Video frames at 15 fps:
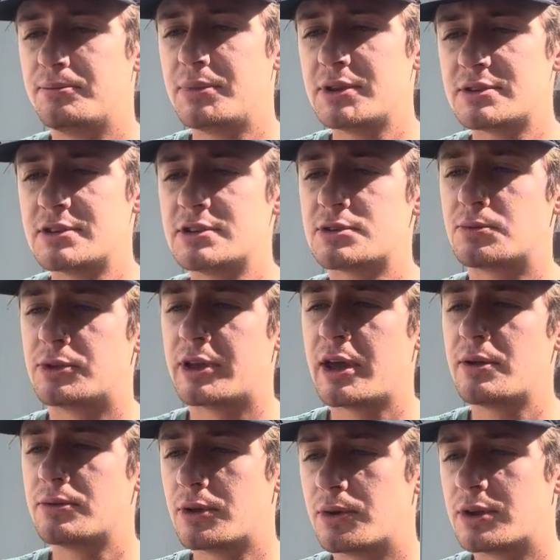Business
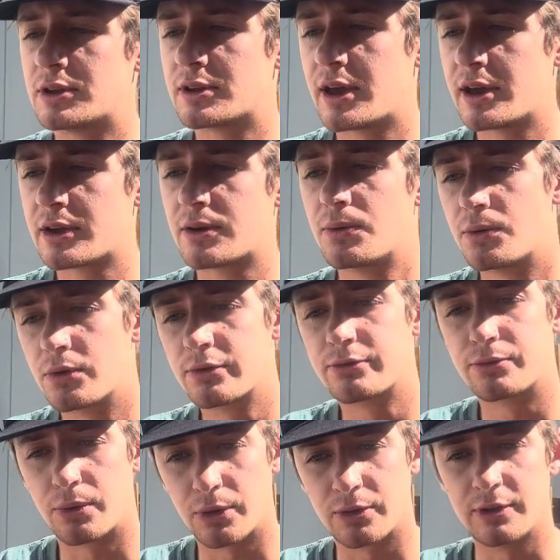without loading dock or
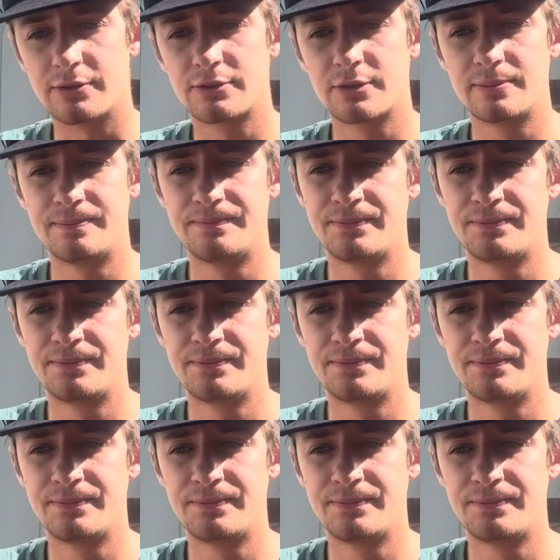forklift.